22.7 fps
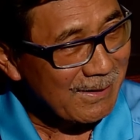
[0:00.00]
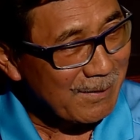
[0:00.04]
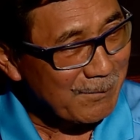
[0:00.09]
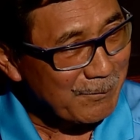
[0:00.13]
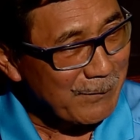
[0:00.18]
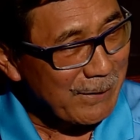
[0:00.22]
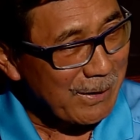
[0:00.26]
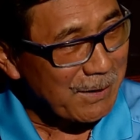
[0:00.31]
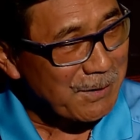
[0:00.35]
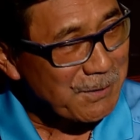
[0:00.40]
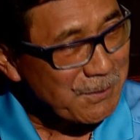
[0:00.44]

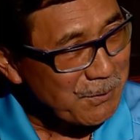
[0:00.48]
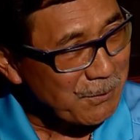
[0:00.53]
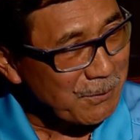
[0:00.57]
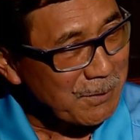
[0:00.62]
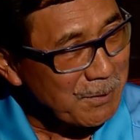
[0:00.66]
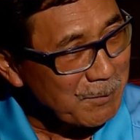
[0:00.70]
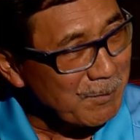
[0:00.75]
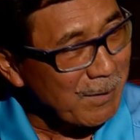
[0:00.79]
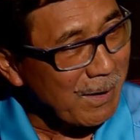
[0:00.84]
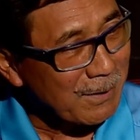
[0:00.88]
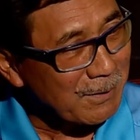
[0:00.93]
Make sure
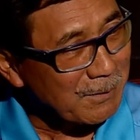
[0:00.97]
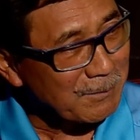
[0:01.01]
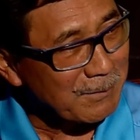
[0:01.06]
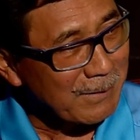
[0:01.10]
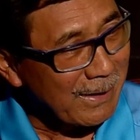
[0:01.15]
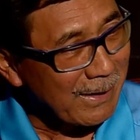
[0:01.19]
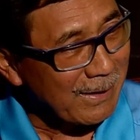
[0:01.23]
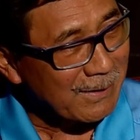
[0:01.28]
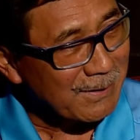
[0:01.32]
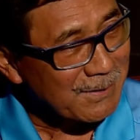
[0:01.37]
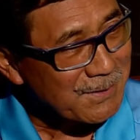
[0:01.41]
your bottom
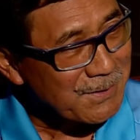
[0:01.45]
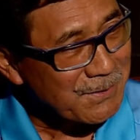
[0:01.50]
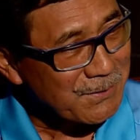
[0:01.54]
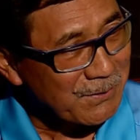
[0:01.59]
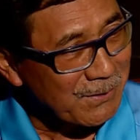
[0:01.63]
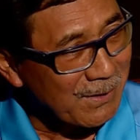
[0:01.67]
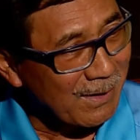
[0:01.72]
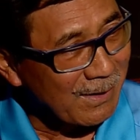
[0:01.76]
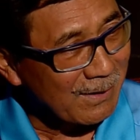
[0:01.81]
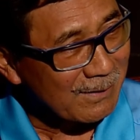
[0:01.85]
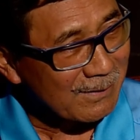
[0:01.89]
line is
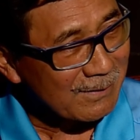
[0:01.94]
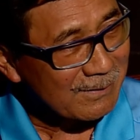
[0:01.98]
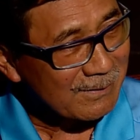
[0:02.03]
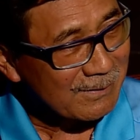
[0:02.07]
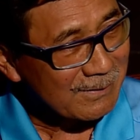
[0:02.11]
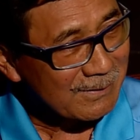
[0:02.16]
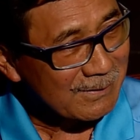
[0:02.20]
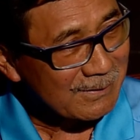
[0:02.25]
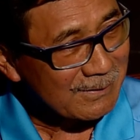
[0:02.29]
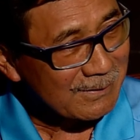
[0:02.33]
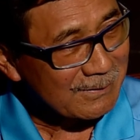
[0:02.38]
strong.
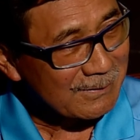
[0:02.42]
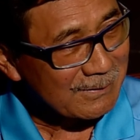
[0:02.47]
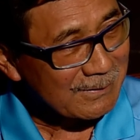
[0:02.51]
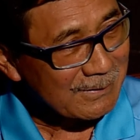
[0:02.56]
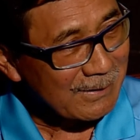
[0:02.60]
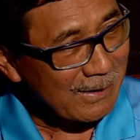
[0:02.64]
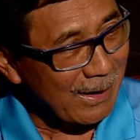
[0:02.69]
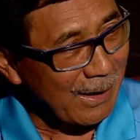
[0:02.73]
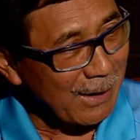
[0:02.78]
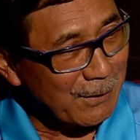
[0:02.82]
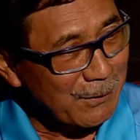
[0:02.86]

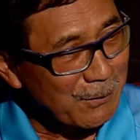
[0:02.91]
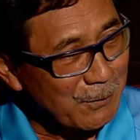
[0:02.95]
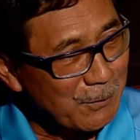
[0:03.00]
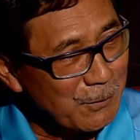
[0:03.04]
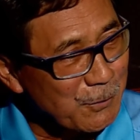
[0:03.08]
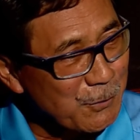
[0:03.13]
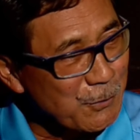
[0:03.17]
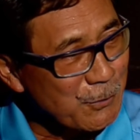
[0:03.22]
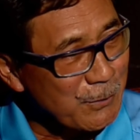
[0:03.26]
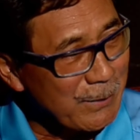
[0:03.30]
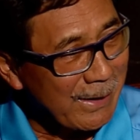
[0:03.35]
And
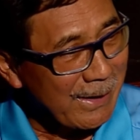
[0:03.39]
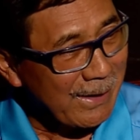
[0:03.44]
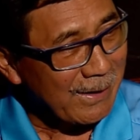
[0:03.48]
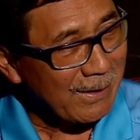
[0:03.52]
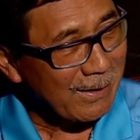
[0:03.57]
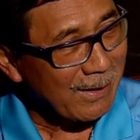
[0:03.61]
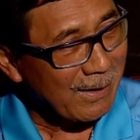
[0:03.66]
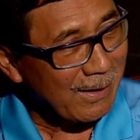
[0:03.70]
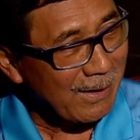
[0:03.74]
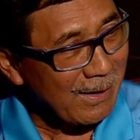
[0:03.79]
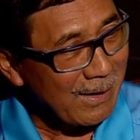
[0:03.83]
don't
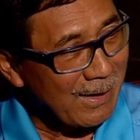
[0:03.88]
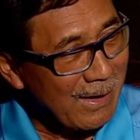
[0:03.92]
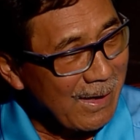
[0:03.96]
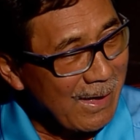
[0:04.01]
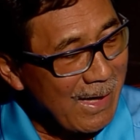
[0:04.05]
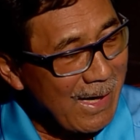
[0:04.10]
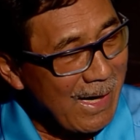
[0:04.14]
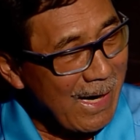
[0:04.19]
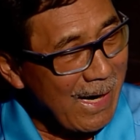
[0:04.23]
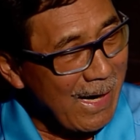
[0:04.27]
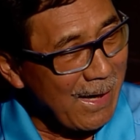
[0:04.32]
try
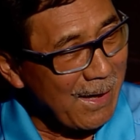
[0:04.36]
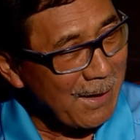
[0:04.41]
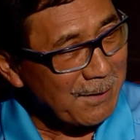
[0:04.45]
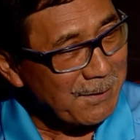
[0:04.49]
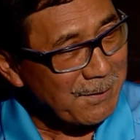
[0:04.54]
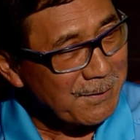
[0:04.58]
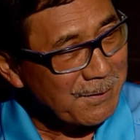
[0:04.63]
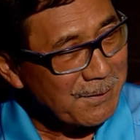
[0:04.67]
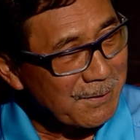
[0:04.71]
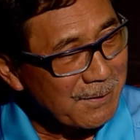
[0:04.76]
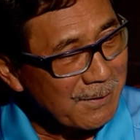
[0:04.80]

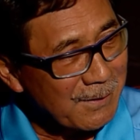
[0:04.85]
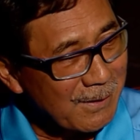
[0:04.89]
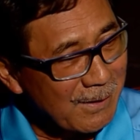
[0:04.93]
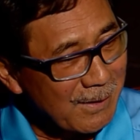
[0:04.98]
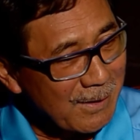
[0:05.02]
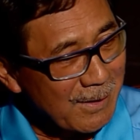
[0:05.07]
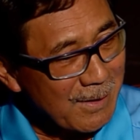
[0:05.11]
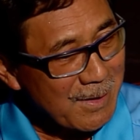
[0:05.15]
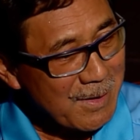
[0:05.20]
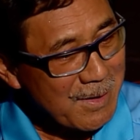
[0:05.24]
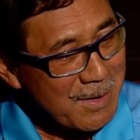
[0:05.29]
and
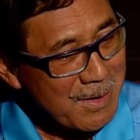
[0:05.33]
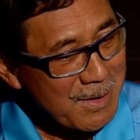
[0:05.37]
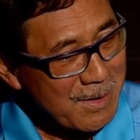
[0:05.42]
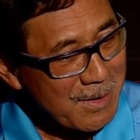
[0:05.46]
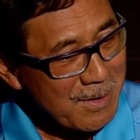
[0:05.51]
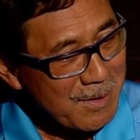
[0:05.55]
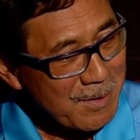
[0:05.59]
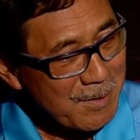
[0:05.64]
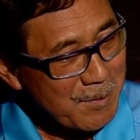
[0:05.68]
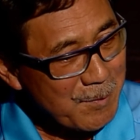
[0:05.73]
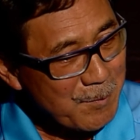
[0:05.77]

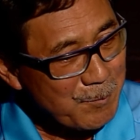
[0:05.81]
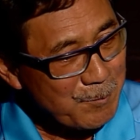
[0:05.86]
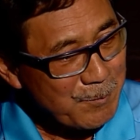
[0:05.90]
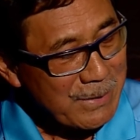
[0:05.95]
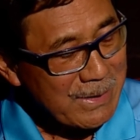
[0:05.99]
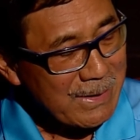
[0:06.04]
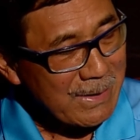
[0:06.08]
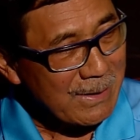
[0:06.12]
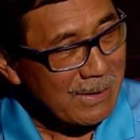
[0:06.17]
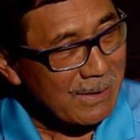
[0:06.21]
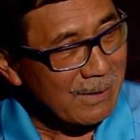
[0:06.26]

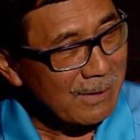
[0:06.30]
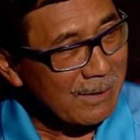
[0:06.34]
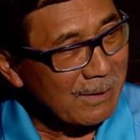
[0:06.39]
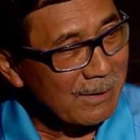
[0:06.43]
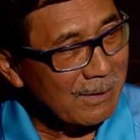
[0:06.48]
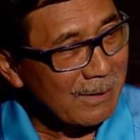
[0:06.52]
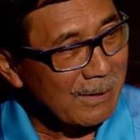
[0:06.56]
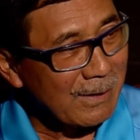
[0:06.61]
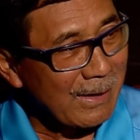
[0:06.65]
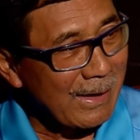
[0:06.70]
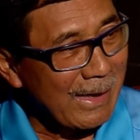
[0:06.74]
be
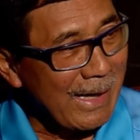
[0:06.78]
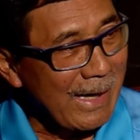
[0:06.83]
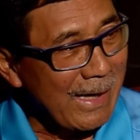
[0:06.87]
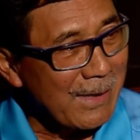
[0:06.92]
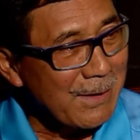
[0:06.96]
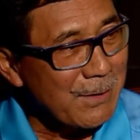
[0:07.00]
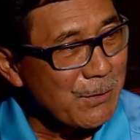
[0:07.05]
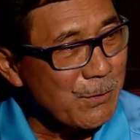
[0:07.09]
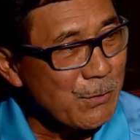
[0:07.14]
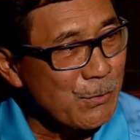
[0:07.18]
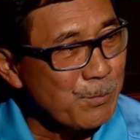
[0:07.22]

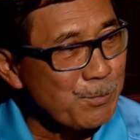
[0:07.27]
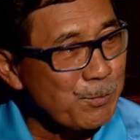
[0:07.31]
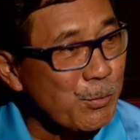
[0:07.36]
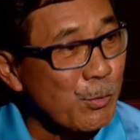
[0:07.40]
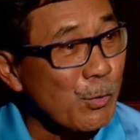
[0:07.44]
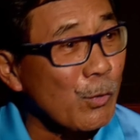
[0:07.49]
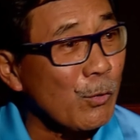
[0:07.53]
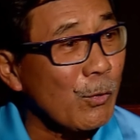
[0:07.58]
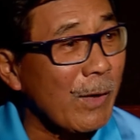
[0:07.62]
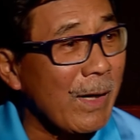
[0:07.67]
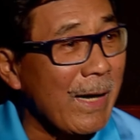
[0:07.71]

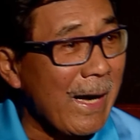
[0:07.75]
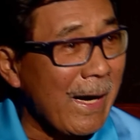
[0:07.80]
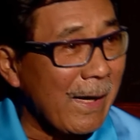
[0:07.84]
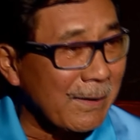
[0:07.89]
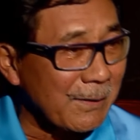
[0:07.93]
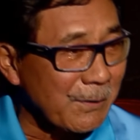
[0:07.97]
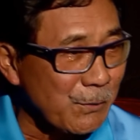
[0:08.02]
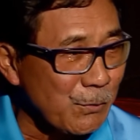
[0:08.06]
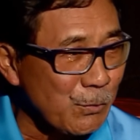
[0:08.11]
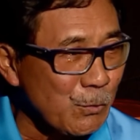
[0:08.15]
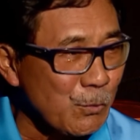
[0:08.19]

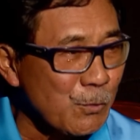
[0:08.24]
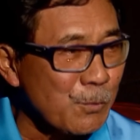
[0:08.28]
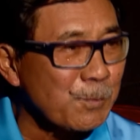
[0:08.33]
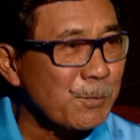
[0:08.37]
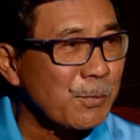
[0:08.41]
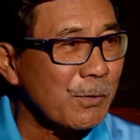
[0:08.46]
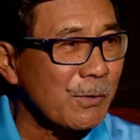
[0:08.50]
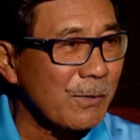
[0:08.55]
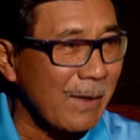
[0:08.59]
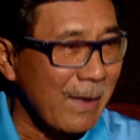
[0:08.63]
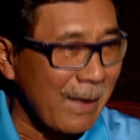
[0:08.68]
too
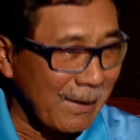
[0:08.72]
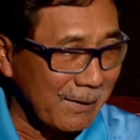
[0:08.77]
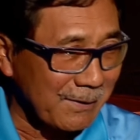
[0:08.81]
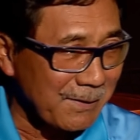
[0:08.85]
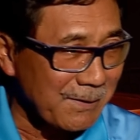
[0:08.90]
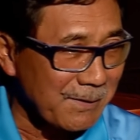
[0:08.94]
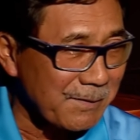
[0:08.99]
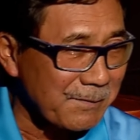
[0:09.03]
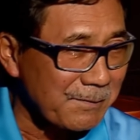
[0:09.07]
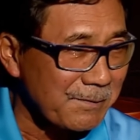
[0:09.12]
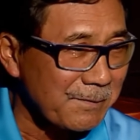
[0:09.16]

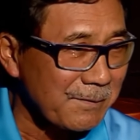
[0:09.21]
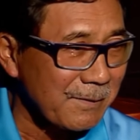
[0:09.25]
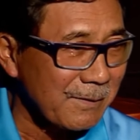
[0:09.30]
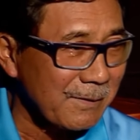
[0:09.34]
proactive